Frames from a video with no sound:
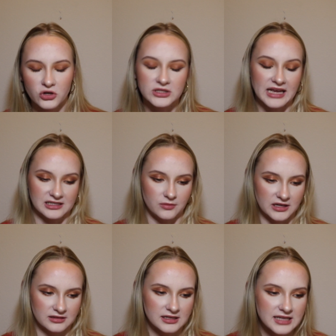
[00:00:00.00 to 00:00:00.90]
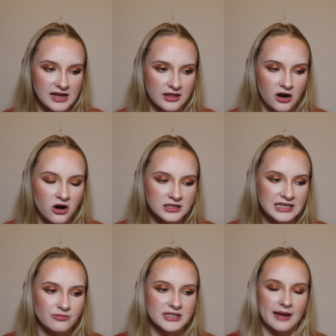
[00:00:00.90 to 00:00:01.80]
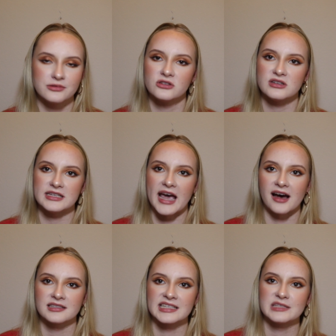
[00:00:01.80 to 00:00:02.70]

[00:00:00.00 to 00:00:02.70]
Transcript: testament to say that our team was absolutely gassed